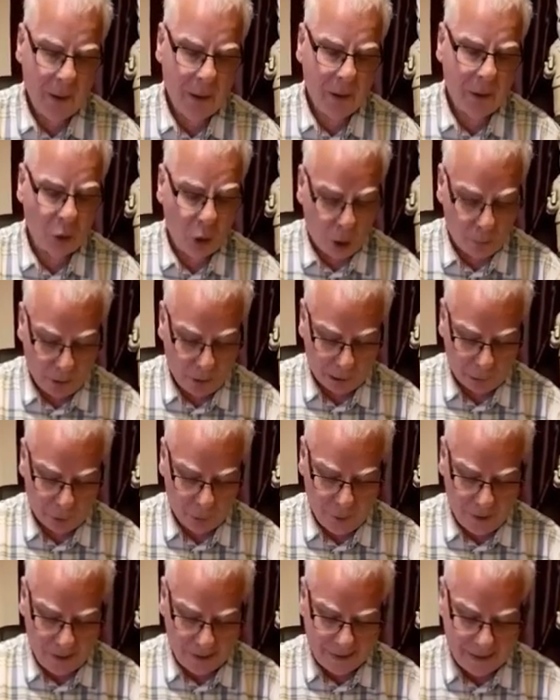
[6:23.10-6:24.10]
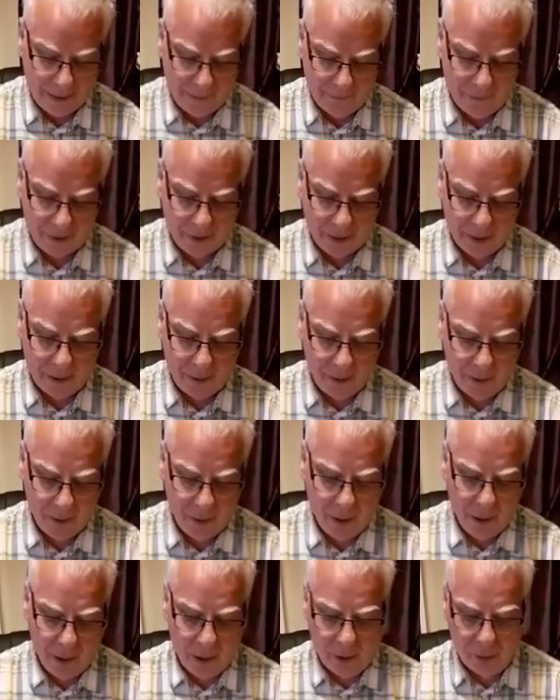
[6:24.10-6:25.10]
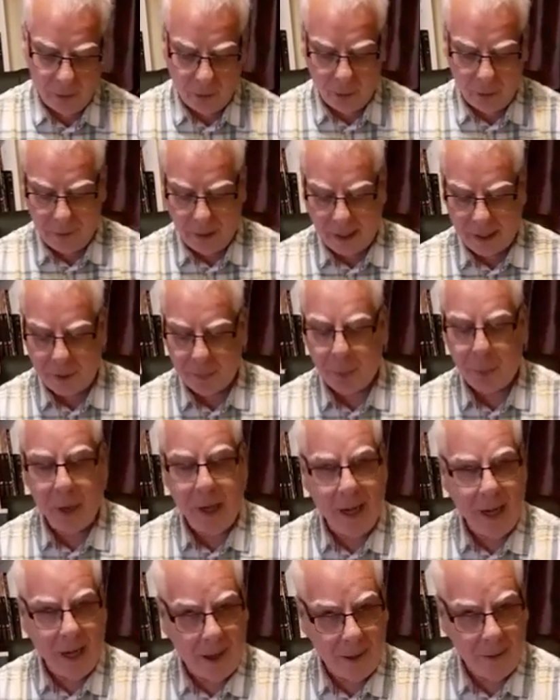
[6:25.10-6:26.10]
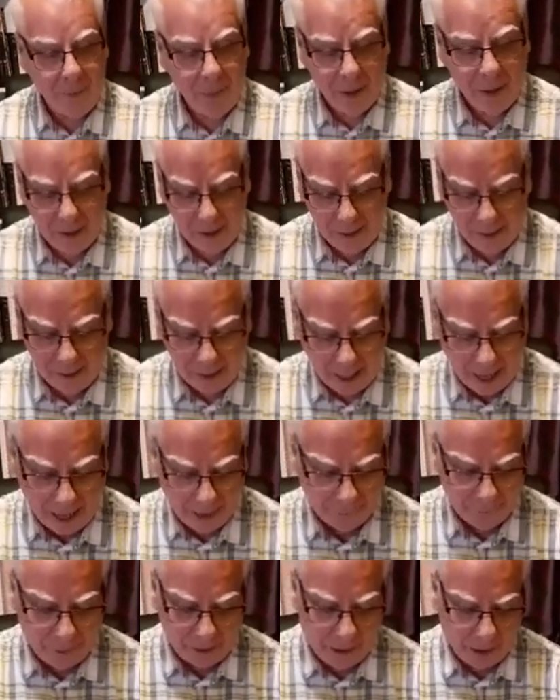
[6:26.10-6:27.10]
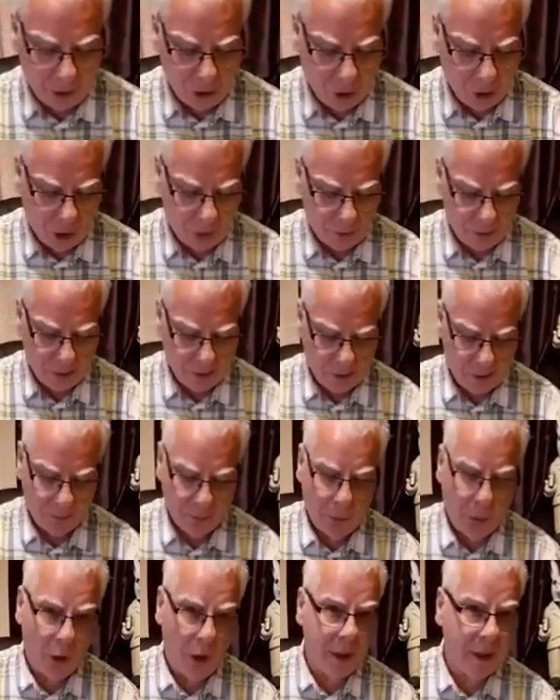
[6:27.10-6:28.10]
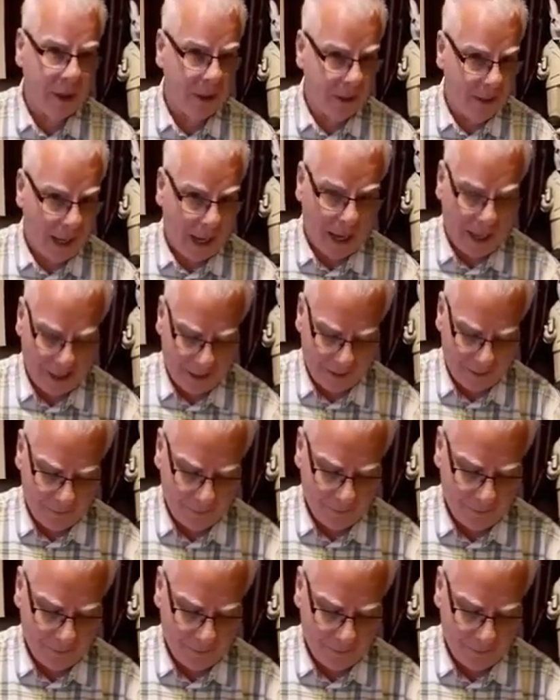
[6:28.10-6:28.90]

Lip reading: Robert Louis Stevenson wrote this prayer after he had gone to Samoa to die.